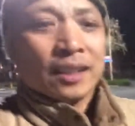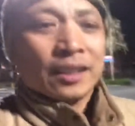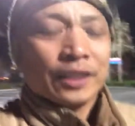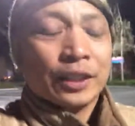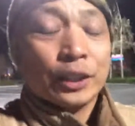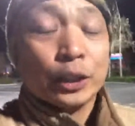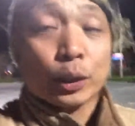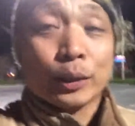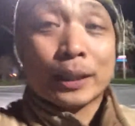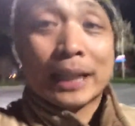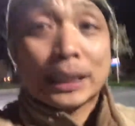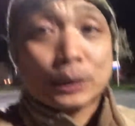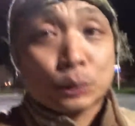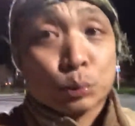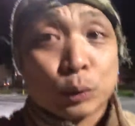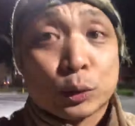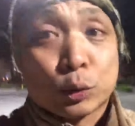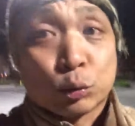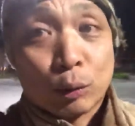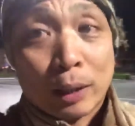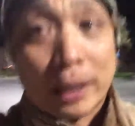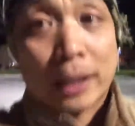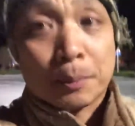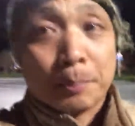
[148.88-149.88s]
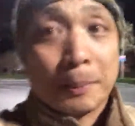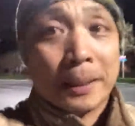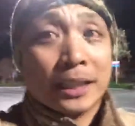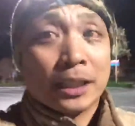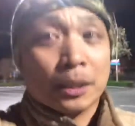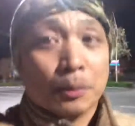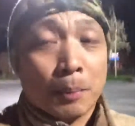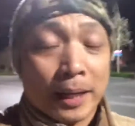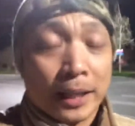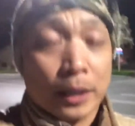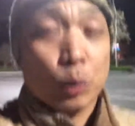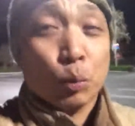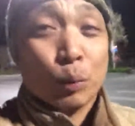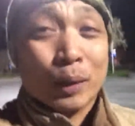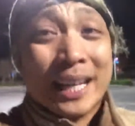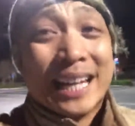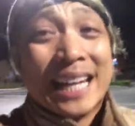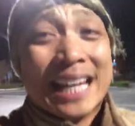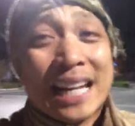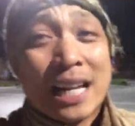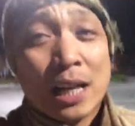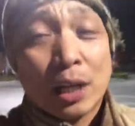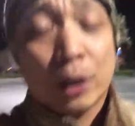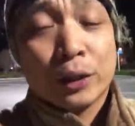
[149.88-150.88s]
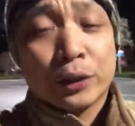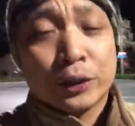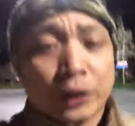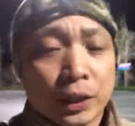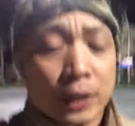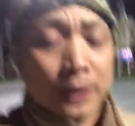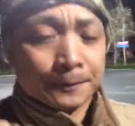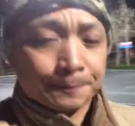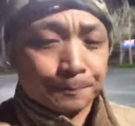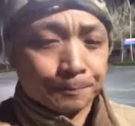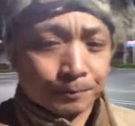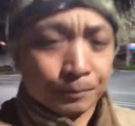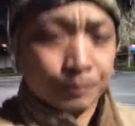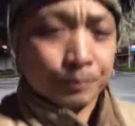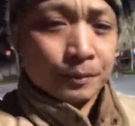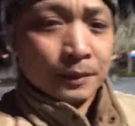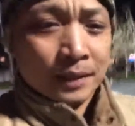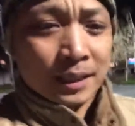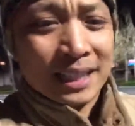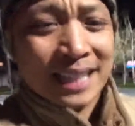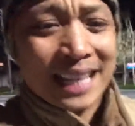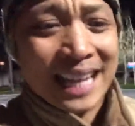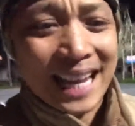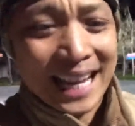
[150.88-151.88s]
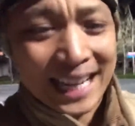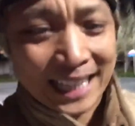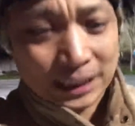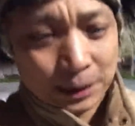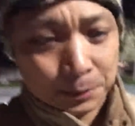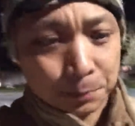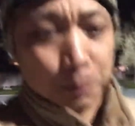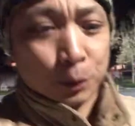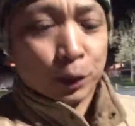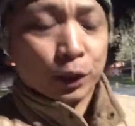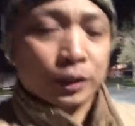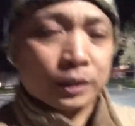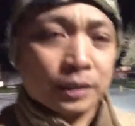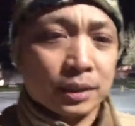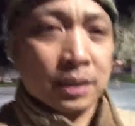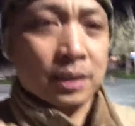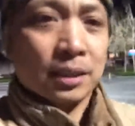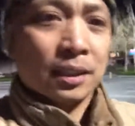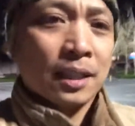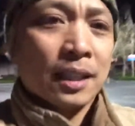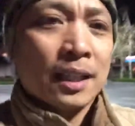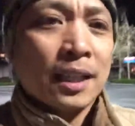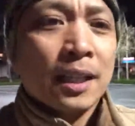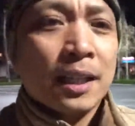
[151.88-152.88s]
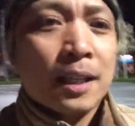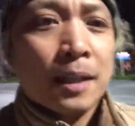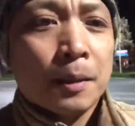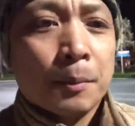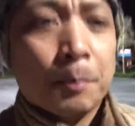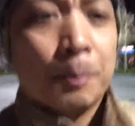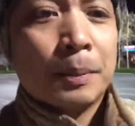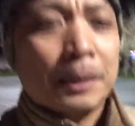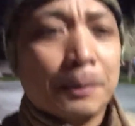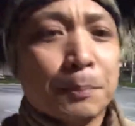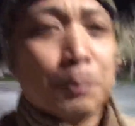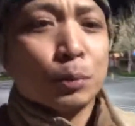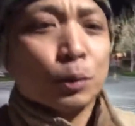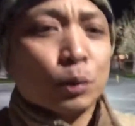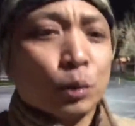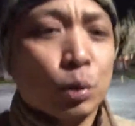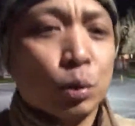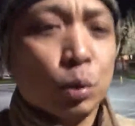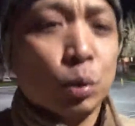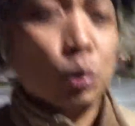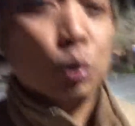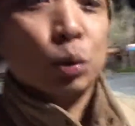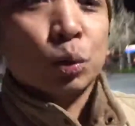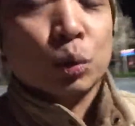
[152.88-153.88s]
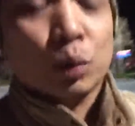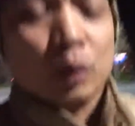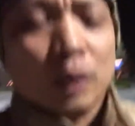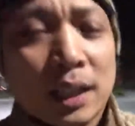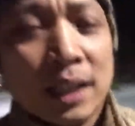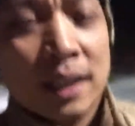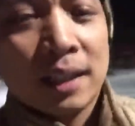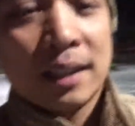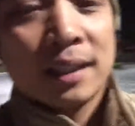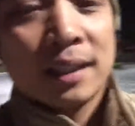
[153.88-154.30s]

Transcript: You know, that's what's recommended, by the way. Health experts, people who